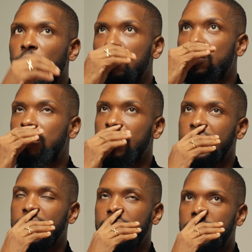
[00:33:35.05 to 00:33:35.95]
What do you
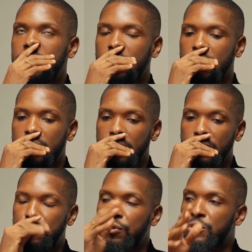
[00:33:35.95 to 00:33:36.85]
think is the
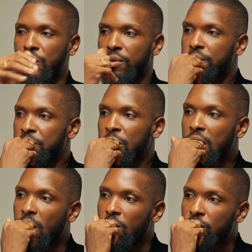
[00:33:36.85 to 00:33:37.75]
future
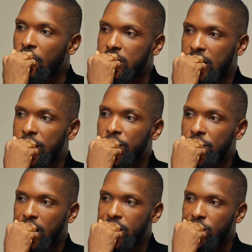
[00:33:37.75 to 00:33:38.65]
of content
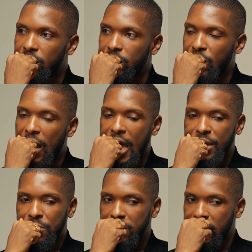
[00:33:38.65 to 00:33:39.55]
creation? I
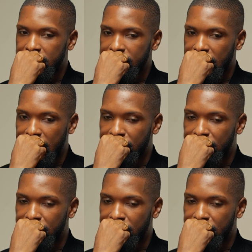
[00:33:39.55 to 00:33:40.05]
know that